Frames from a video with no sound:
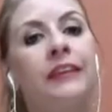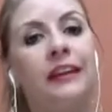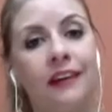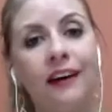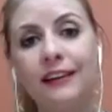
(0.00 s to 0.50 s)

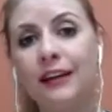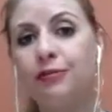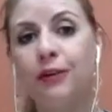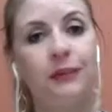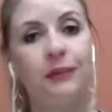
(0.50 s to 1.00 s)

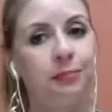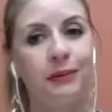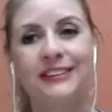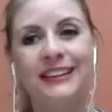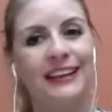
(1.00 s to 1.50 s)
deducted from the
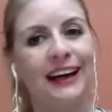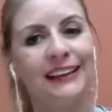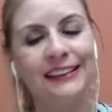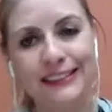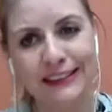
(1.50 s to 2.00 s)
deposit,
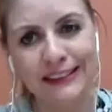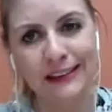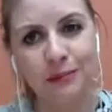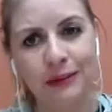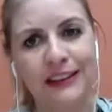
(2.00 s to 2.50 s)
and it's as
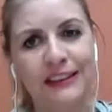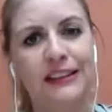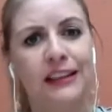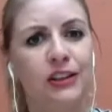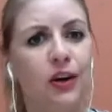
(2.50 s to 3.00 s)
simple as
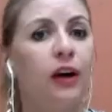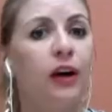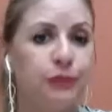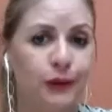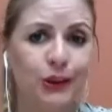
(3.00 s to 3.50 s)
that. So,
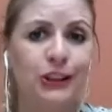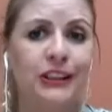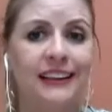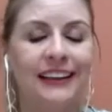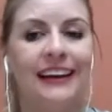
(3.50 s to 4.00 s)

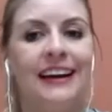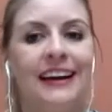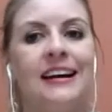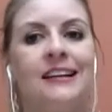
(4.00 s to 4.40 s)
unfortunately,